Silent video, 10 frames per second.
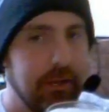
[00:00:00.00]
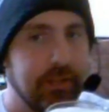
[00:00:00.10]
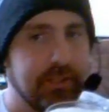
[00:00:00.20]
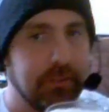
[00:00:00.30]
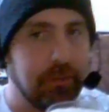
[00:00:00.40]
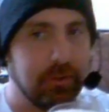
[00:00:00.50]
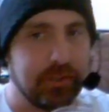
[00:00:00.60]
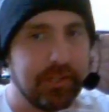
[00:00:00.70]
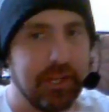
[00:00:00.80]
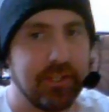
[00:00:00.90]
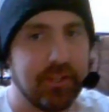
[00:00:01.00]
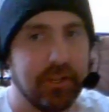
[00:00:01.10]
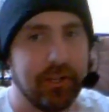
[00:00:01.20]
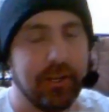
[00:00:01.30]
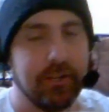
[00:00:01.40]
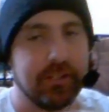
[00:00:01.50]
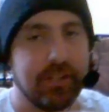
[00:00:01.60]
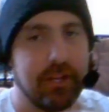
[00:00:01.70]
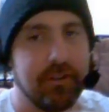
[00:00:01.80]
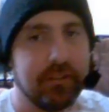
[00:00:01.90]
It's supposed to taste like an
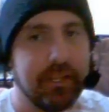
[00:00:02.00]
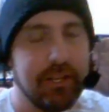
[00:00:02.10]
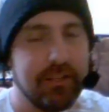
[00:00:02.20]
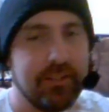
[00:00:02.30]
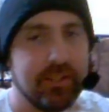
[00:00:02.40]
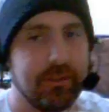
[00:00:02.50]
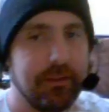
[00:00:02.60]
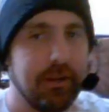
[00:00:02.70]
Alexander Keith's,